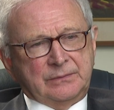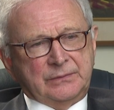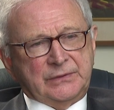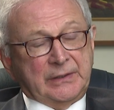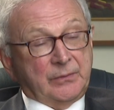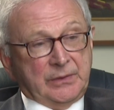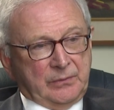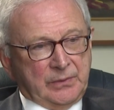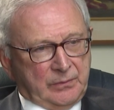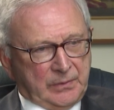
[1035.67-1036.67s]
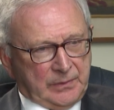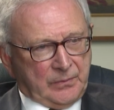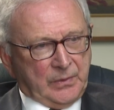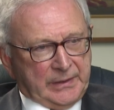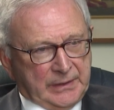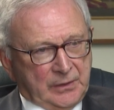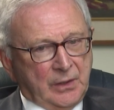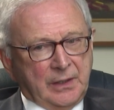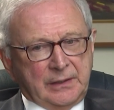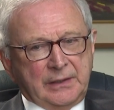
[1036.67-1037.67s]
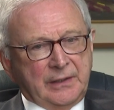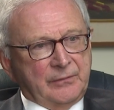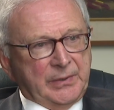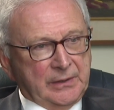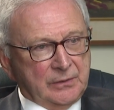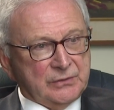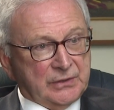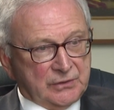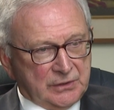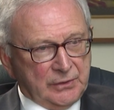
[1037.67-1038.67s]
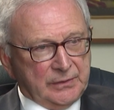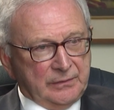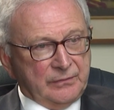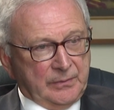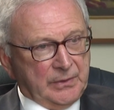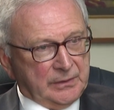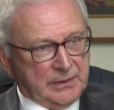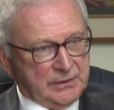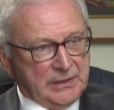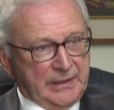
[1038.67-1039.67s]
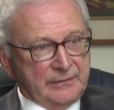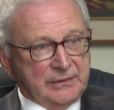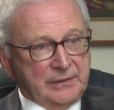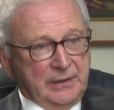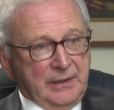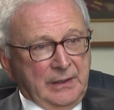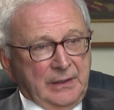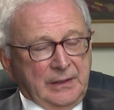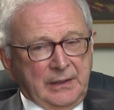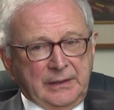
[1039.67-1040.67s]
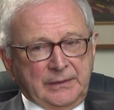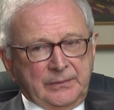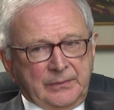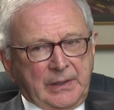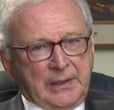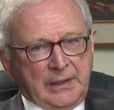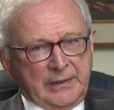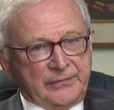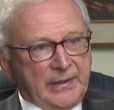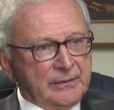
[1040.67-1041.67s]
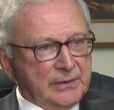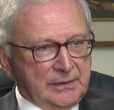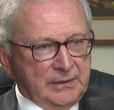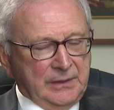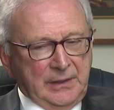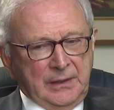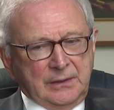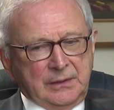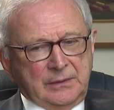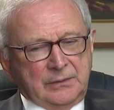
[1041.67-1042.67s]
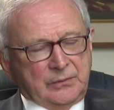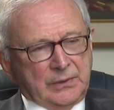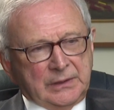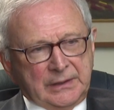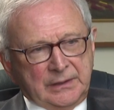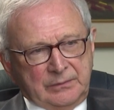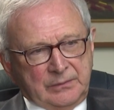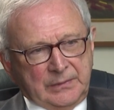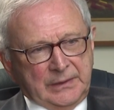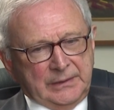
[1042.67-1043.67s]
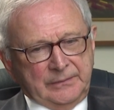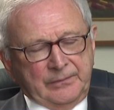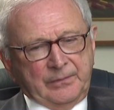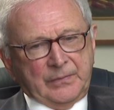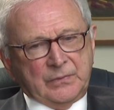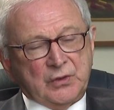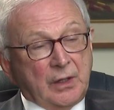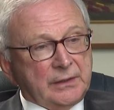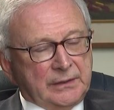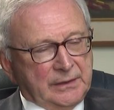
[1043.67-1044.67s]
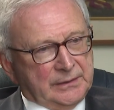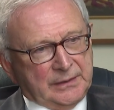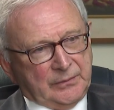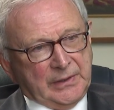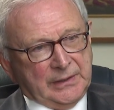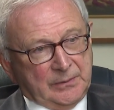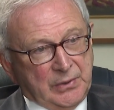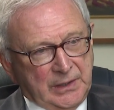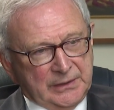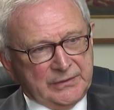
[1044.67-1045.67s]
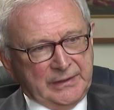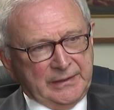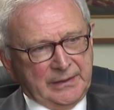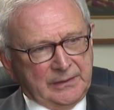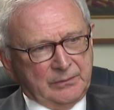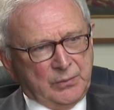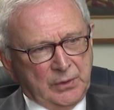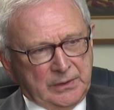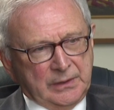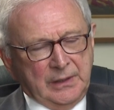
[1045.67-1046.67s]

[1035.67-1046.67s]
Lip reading: saying we cannot have parents excluded from young kids' lives. I found it really shocking that we had a policy that put